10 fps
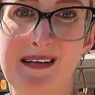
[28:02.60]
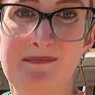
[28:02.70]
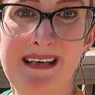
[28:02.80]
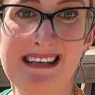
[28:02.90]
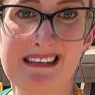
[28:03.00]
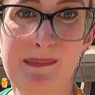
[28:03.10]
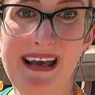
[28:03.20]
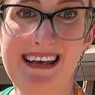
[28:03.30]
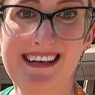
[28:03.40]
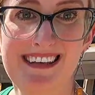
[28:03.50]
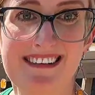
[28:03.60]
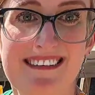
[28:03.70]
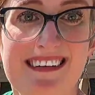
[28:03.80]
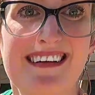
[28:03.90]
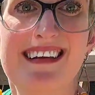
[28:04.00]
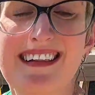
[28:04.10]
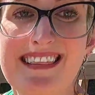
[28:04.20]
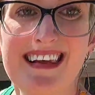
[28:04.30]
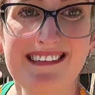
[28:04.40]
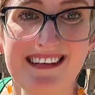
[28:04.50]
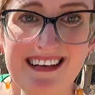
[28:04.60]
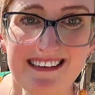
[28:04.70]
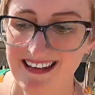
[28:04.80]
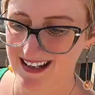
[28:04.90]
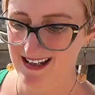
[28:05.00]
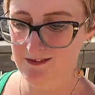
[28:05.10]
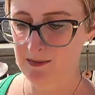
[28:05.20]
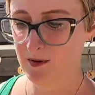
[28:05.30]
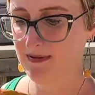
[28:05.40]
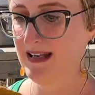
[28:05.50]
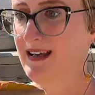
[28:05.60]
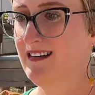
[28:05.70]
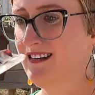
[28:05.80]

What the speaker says: Mixed bag here. This is a rubber plant.